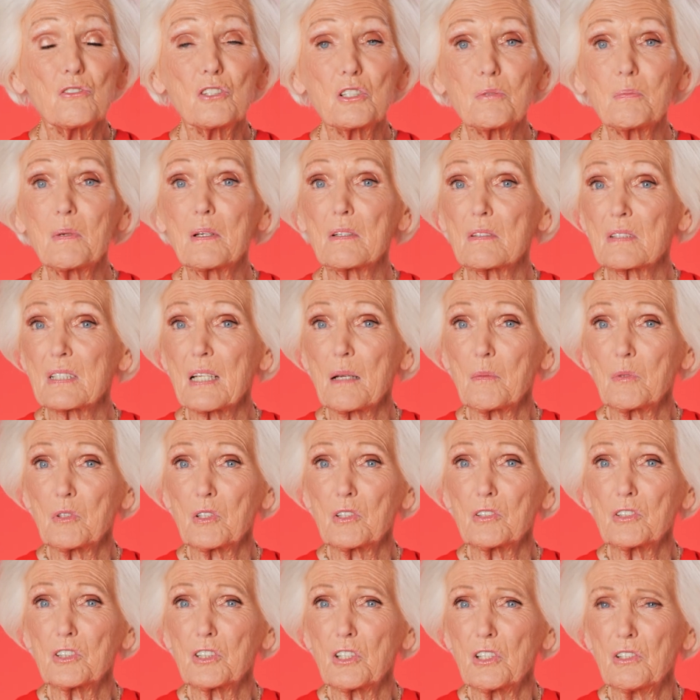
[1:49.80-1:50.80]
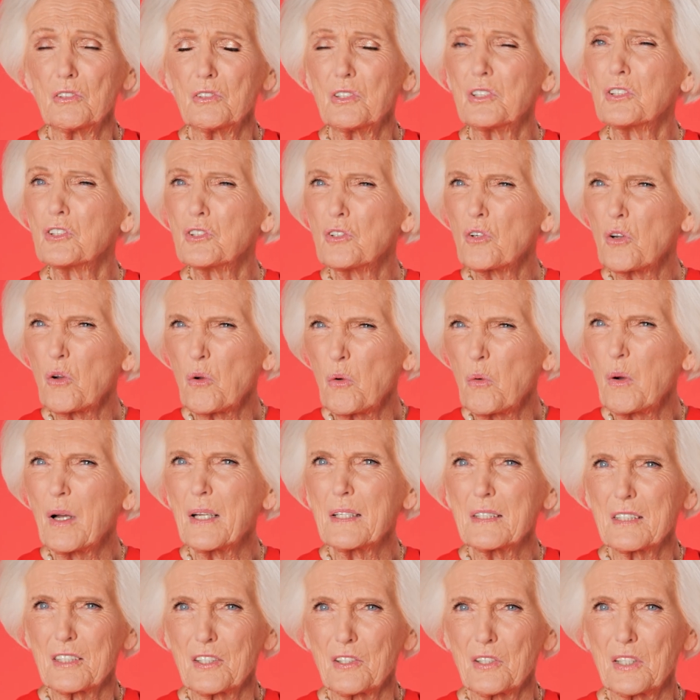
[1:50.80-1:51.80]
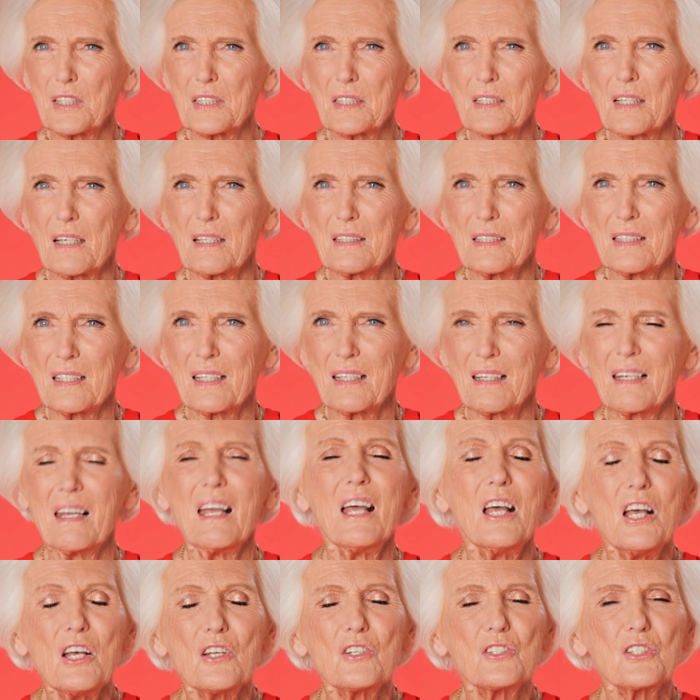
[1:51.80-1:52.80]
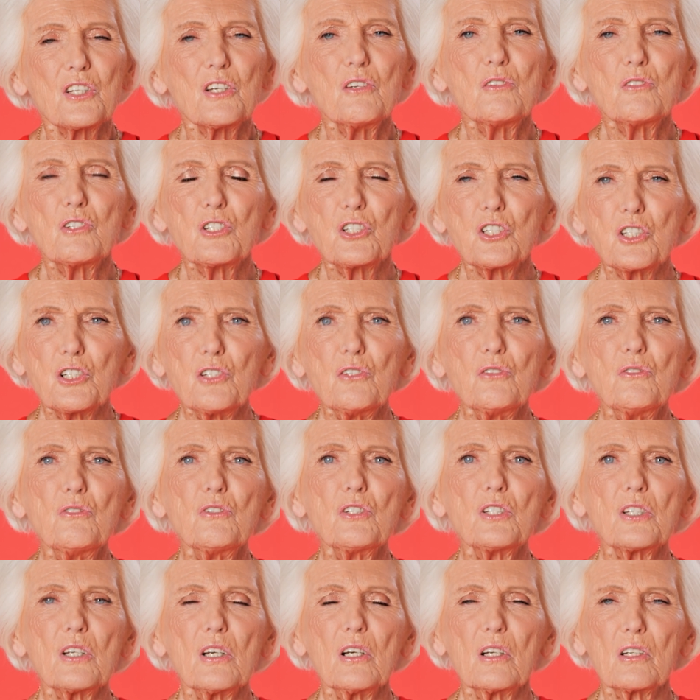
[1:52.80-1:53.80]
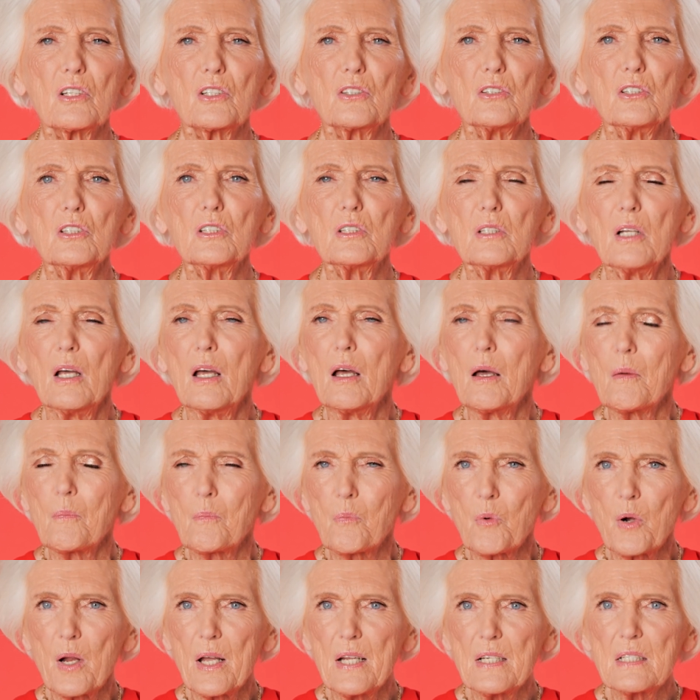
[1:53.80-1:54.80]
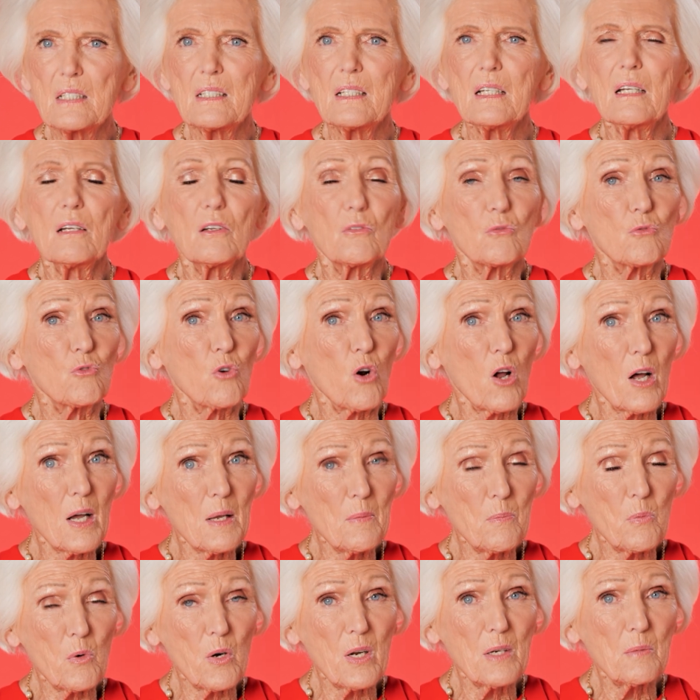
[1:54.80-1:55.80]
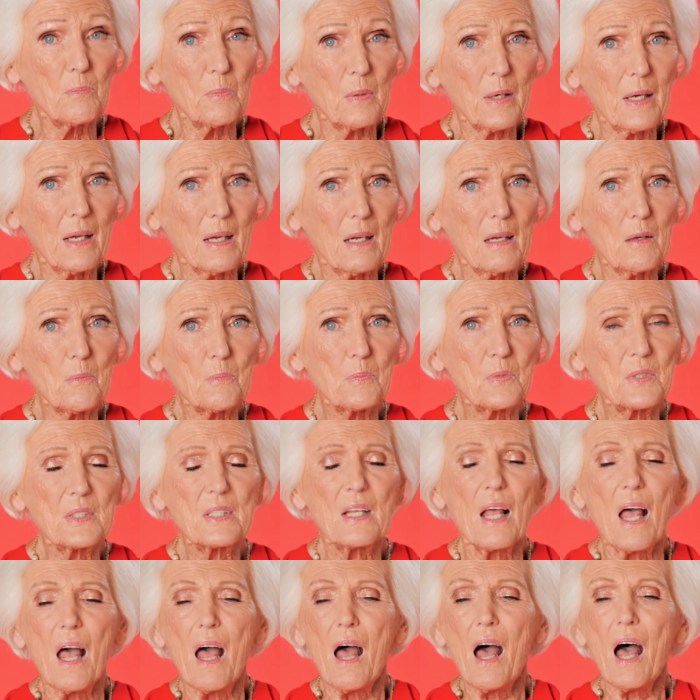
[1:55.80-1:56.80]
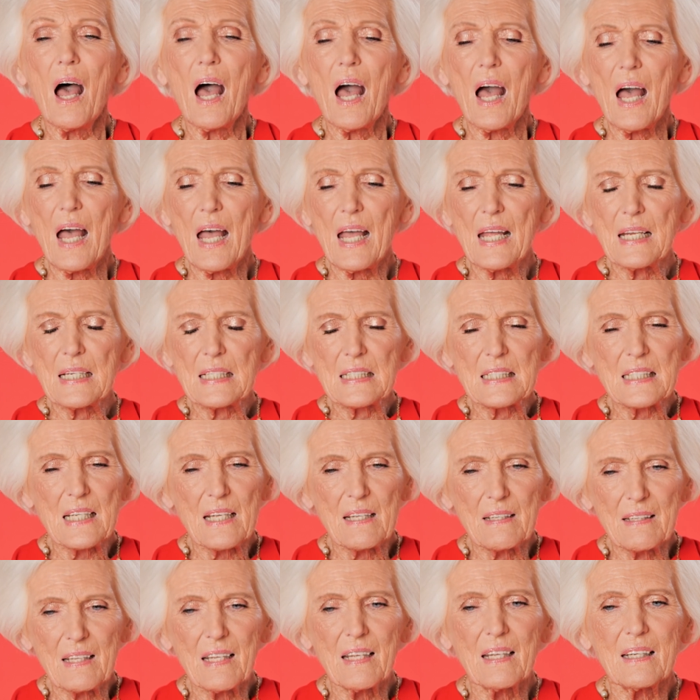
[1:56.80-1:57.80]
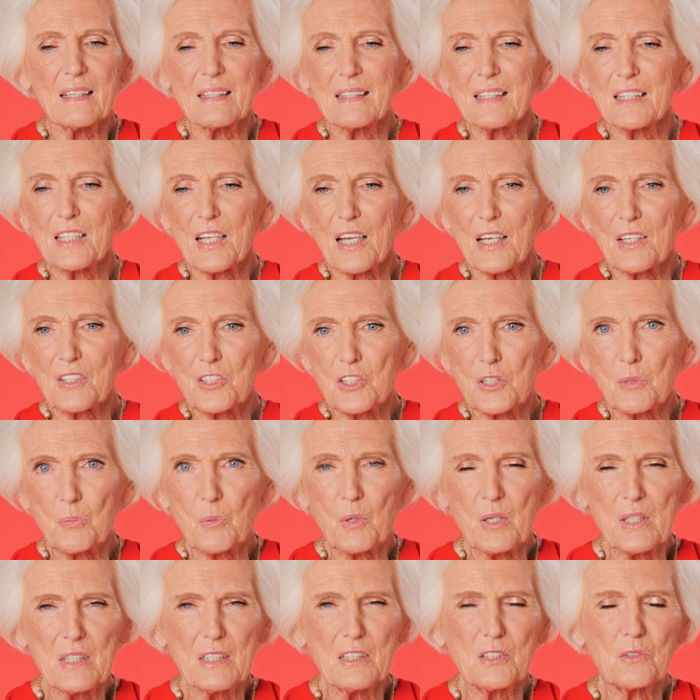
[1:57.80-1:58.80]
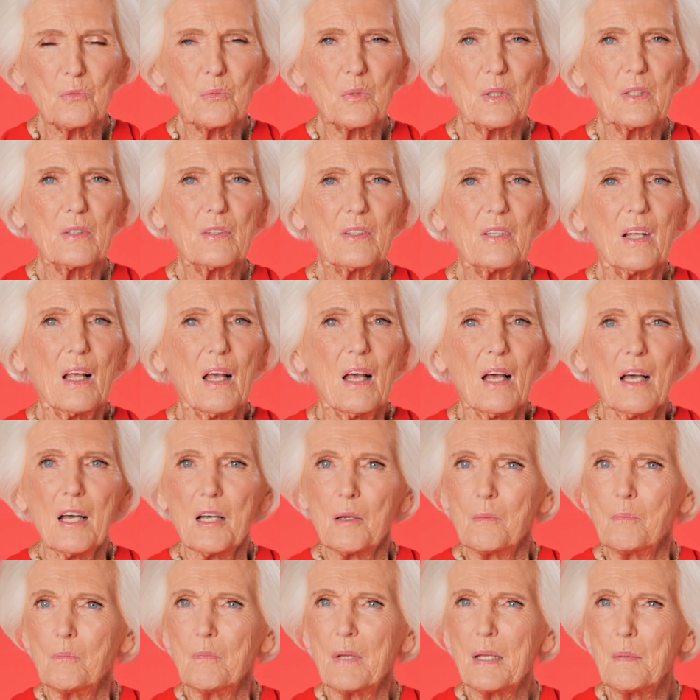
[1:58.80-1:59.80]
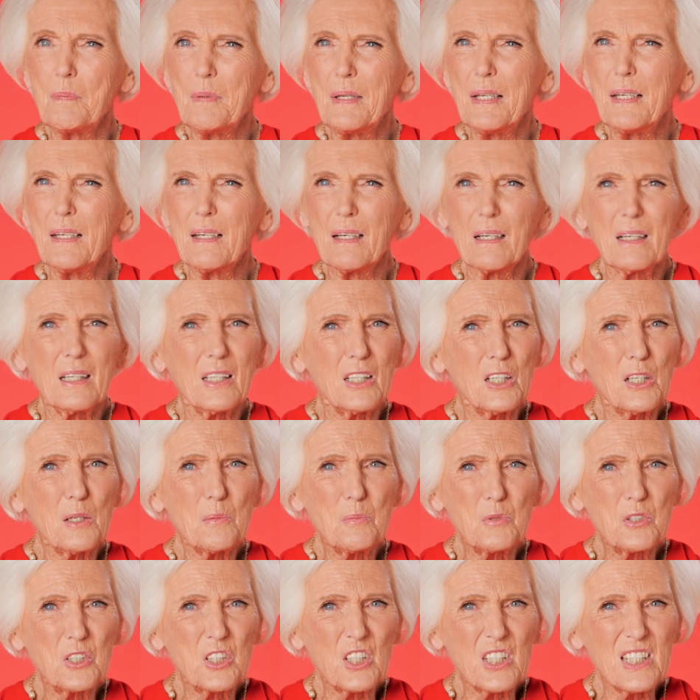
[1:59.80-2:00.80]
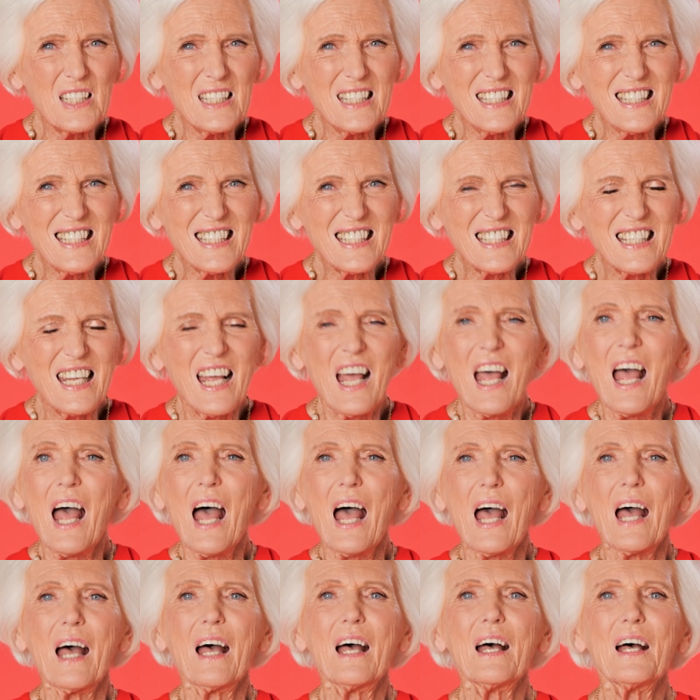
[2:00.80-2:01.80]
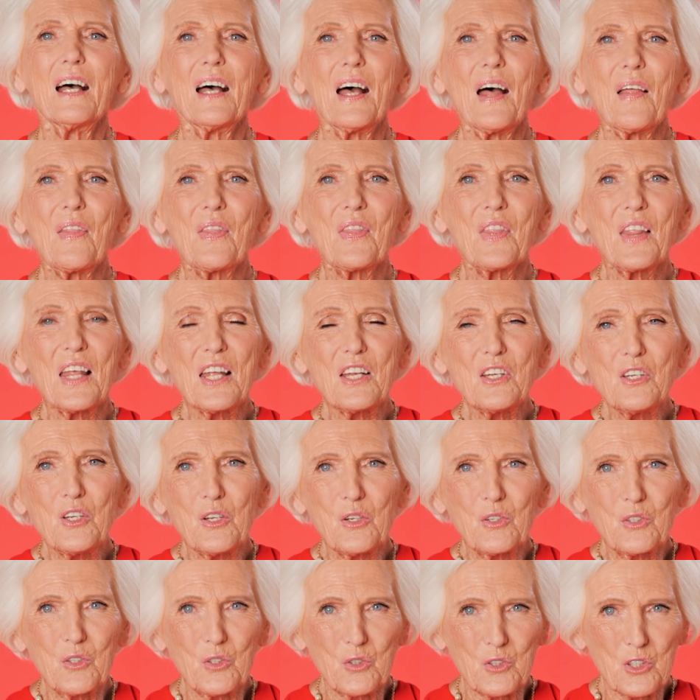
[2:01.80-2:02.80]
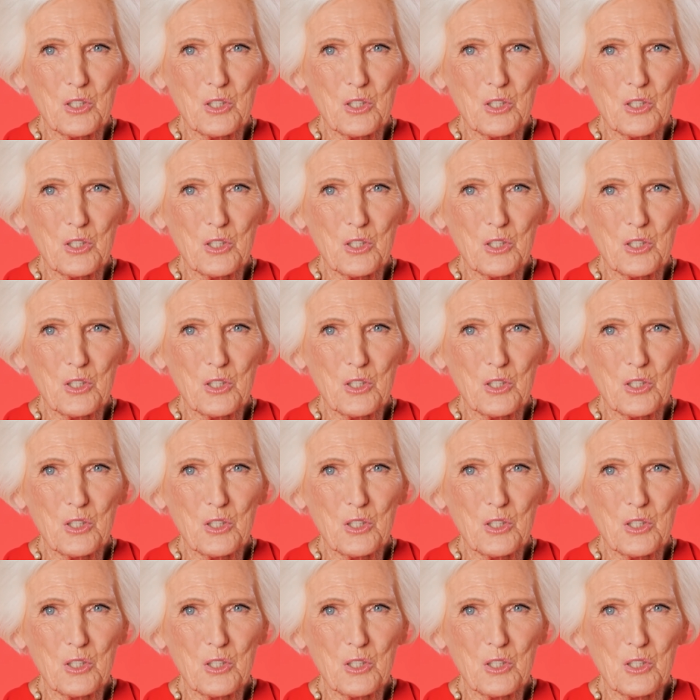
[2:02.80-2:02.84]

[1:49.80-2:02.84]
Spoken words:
smoked salmon on its own, it's not quite so exciting. So choose a good bread, rye bread perhaps, and then spread it with maybe a herb cheese and then your